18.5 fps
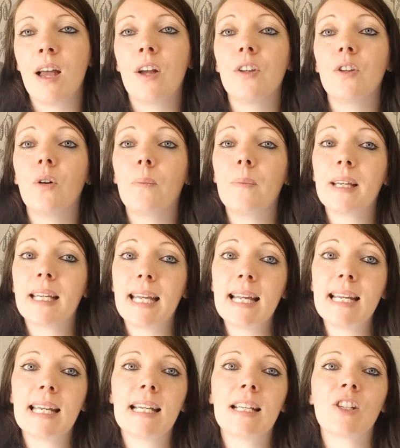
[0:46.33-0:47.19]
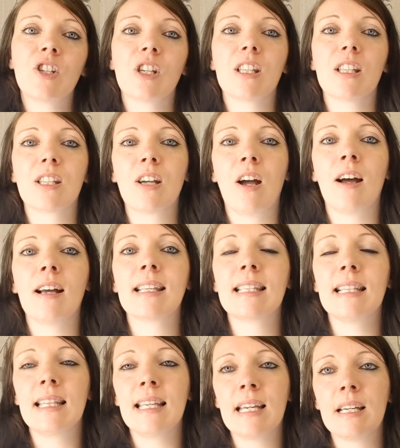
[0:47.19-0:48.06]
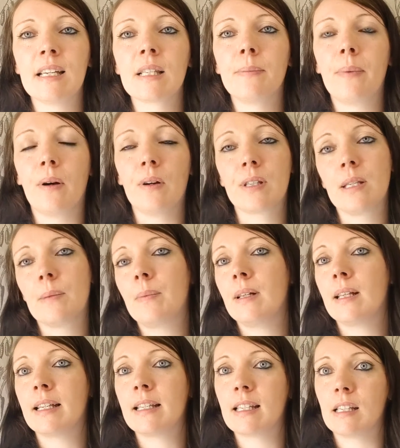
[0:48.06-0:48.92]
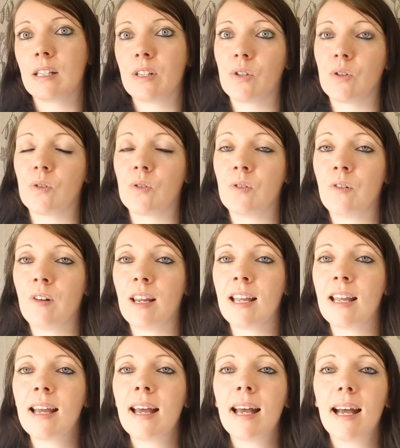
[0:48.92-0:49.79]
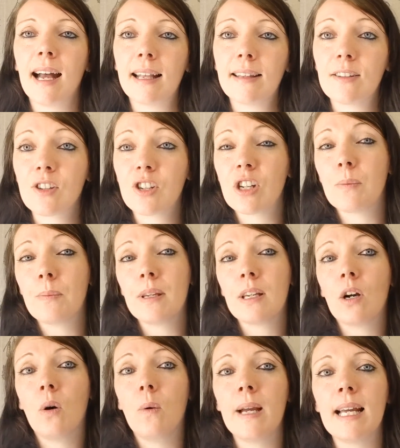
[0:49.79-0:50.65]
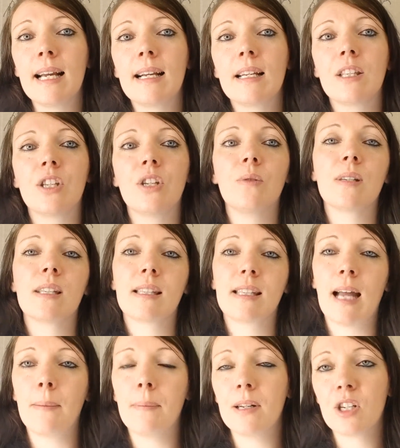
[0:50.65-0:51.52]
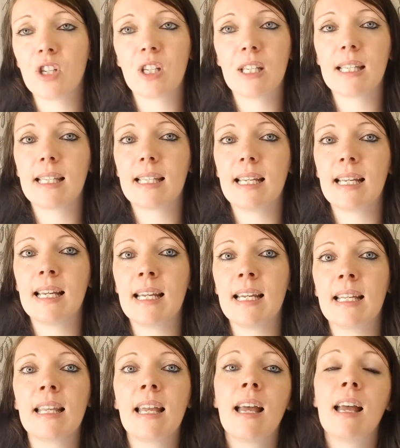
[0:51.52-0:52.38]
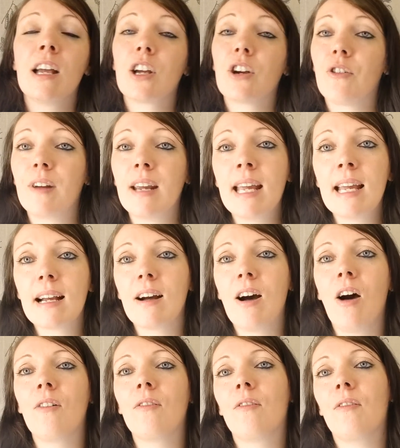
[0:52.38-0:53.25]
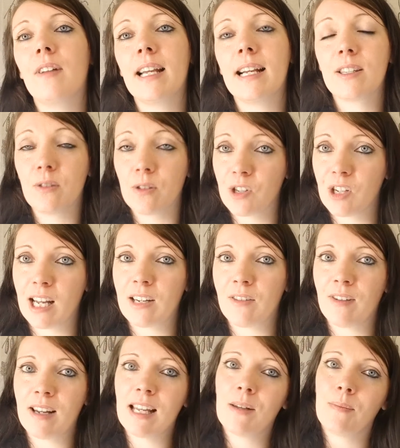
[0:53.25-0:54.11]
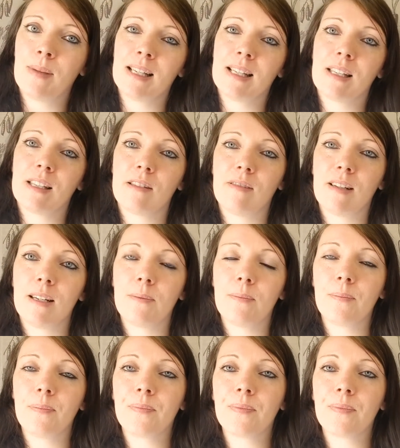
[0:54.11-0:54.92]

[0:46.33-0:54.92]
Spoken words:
Your beginning should start as late as possible into the story, and you should be quick to establish the scene, create conflict or generate a mystery.